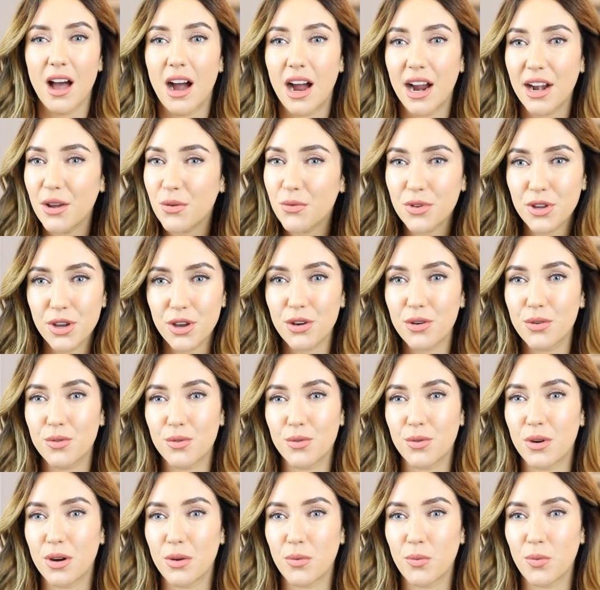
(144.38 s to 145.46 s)
I don't
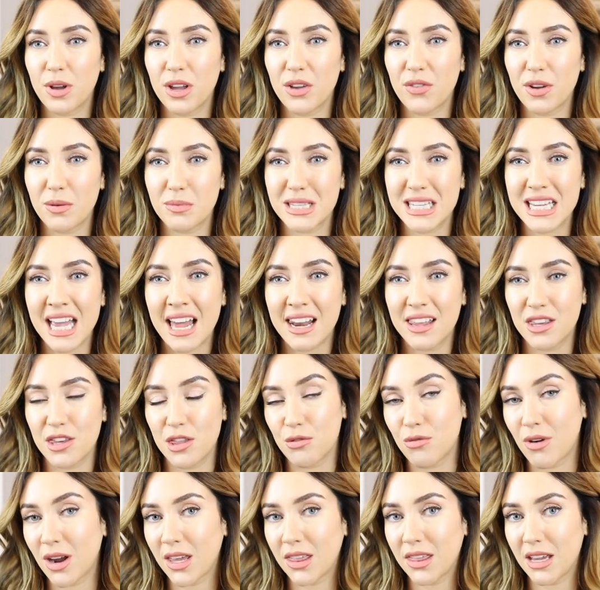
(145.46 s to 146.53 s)
know if I'm telling you the
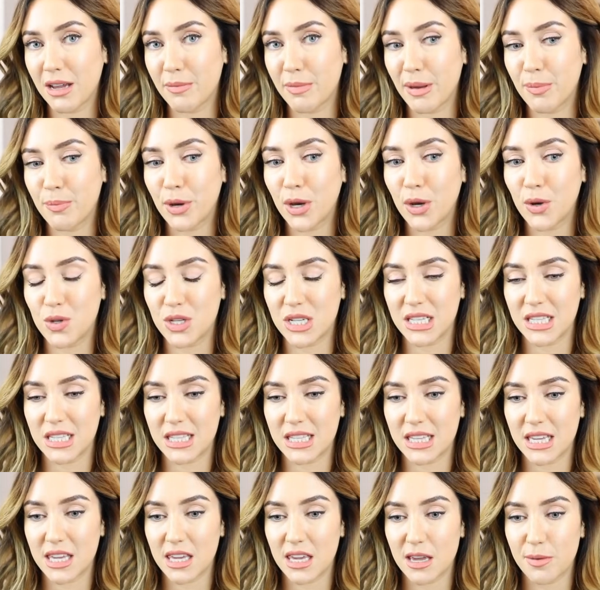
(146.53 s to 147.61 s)
right thing about
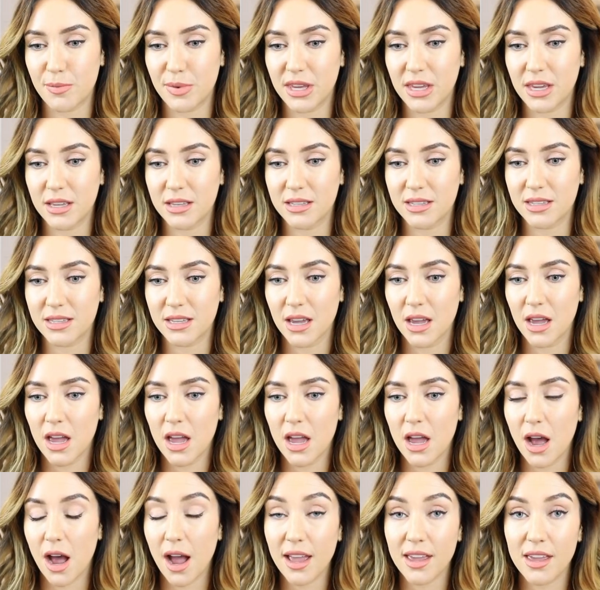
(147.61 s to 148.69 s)
potency here, because
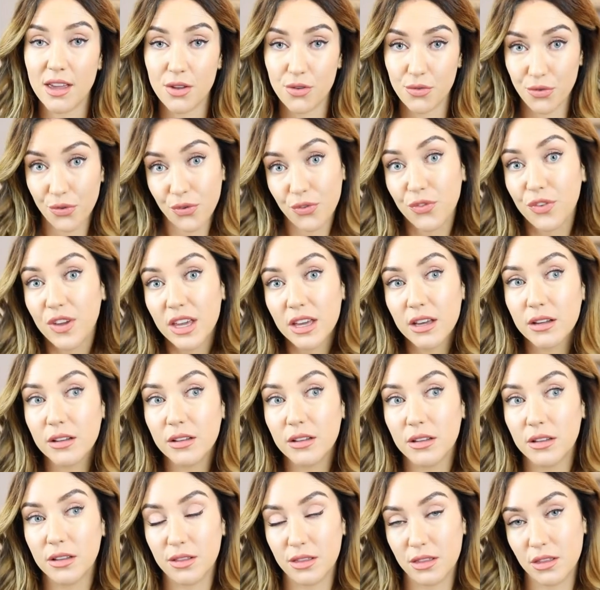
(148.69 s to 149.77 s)
I can
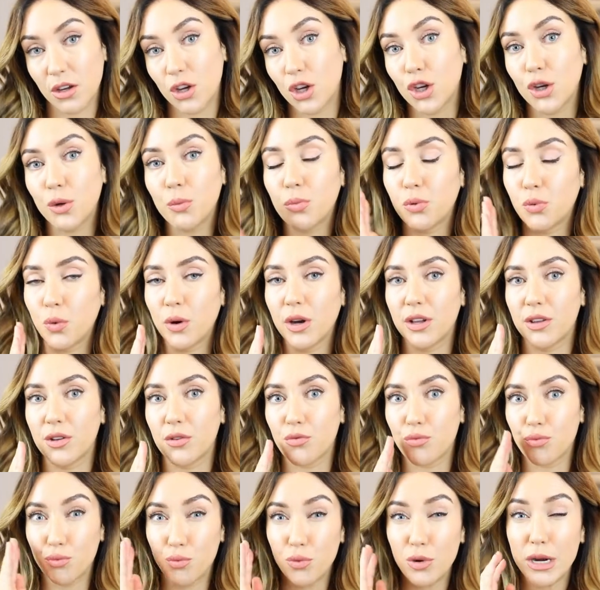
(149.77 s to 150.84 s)
feel the Goop
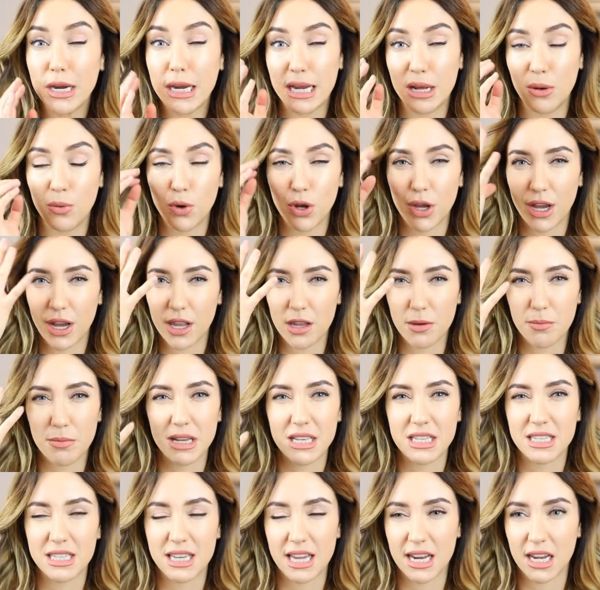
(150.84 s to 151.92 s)
one really working on my
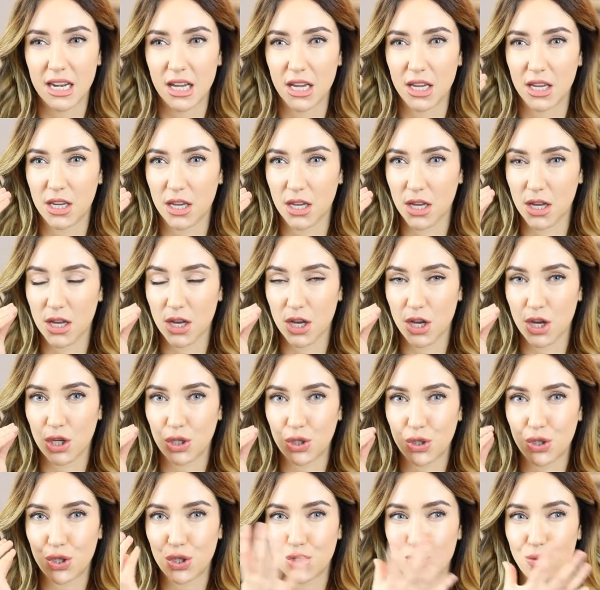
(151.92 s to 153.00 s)
skin like
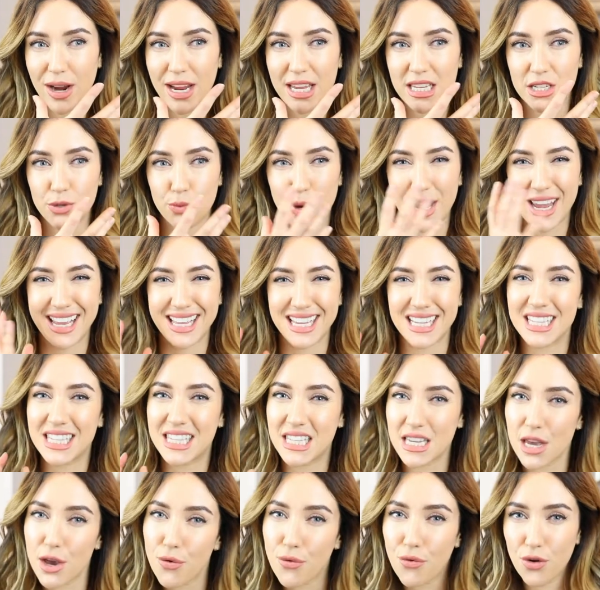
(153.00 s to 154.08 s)
straight away in a
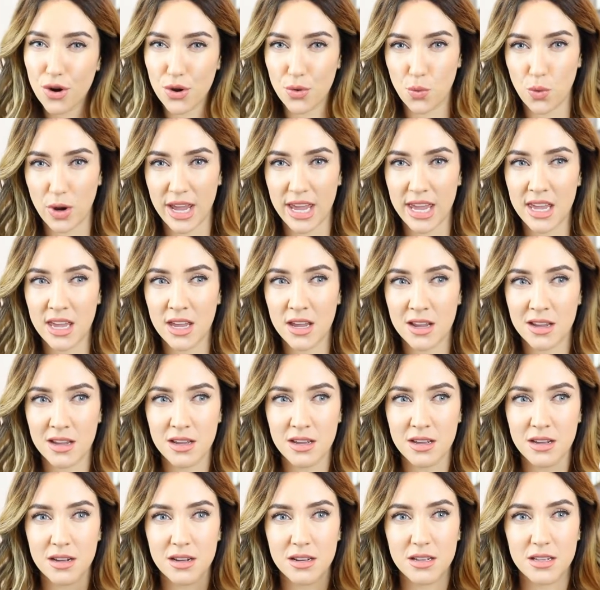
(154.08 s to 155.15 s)
different way
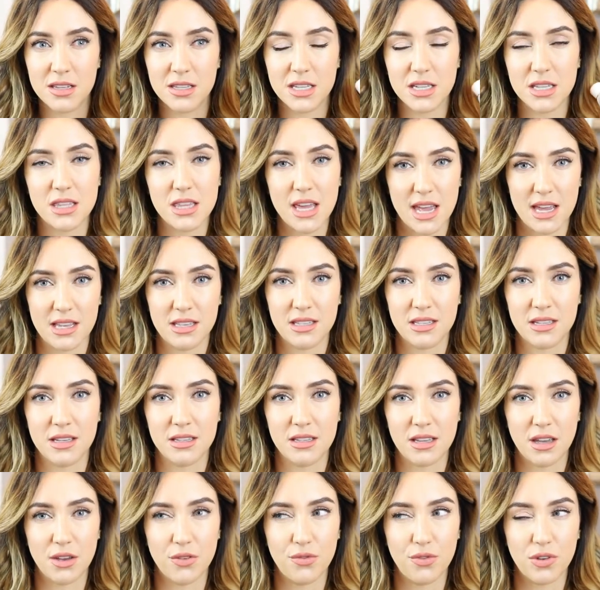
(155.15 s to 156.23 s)
to this, because
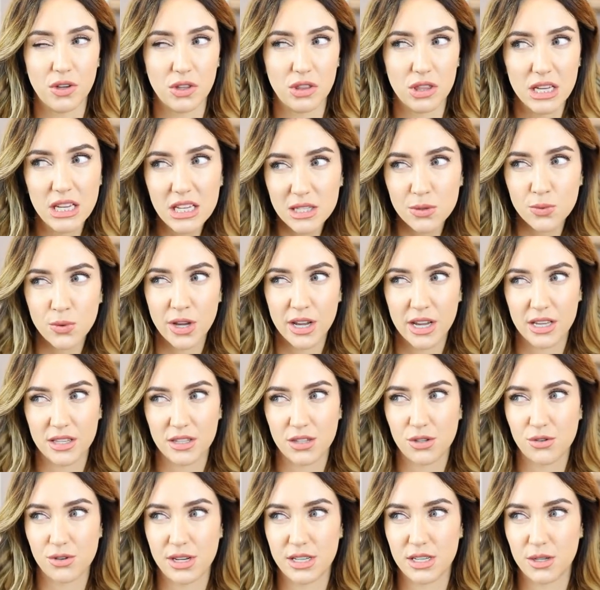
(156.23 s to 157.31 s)
I can feel this working
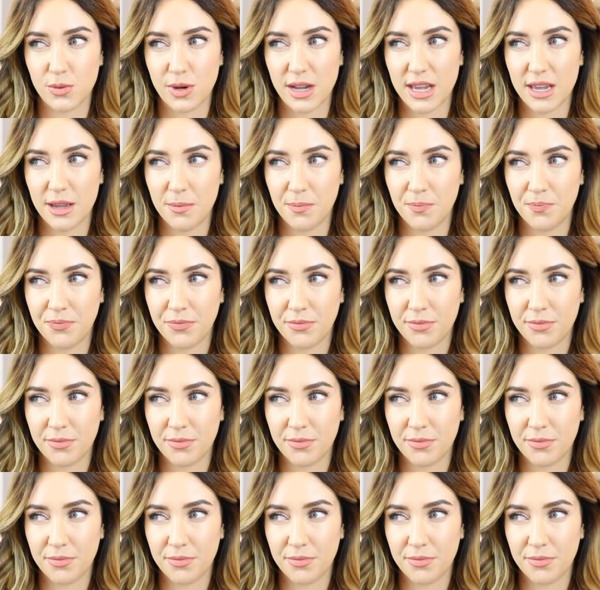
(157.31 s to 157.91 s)
straight away.